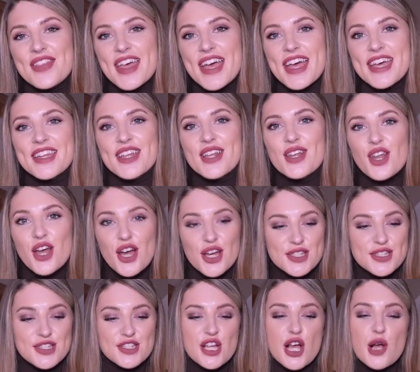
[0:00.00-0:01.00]
then
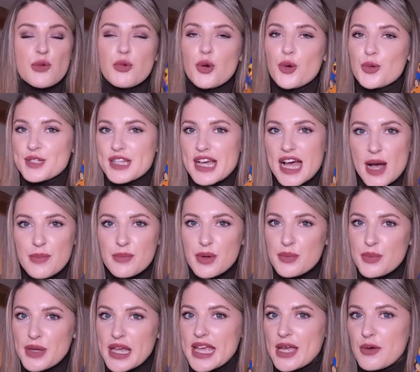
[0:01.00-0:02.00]
last up, what would a hamper
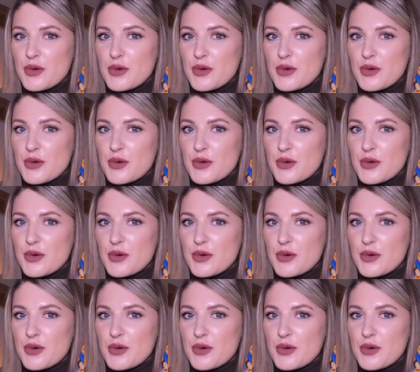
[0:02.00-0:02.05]
be